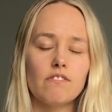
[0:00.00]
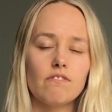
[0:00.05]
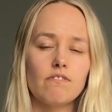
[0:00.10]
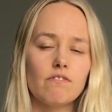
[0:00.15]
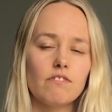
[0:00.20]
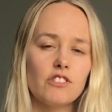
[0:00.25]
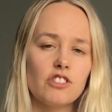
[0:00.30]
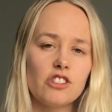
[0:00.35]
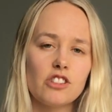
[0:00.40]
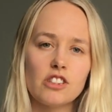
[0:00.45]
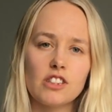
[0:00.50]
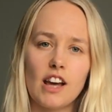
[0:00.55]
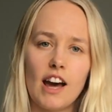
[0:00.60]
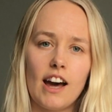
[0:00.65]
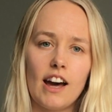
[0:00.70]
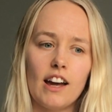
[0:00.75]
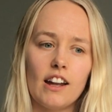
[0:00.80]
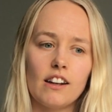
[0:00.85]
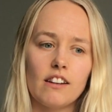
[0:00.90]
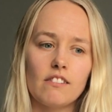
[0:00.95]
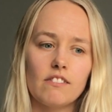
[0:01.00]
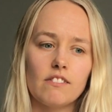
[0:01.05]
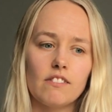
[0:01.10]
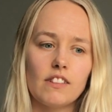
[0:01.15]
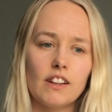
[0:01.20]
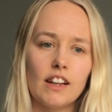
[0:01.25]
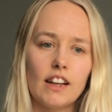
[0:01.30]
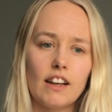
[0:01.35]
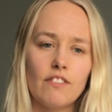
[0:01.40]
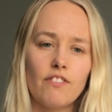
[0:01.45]
just
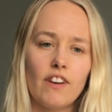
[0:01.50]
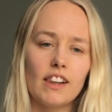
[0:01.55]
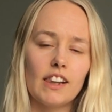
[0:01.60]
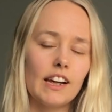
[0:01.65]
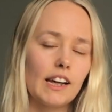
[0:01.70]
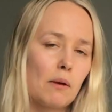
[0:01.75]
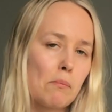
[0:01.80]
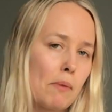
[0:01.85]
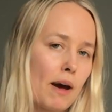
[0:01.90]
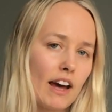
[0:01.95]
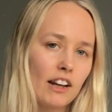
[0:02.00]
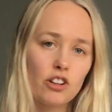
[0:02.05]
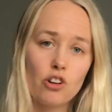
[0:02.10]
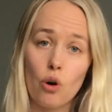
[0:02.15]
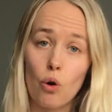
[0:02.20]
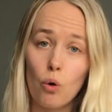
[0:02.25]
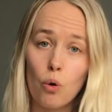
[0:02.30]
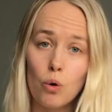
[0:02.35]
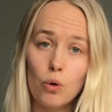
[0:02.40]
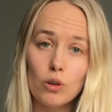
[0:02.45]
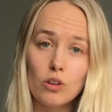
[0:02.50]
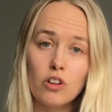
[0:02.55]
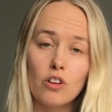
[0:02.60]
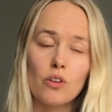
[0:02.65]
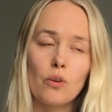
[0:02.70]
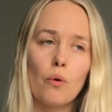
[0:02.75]
it felt like a bad cold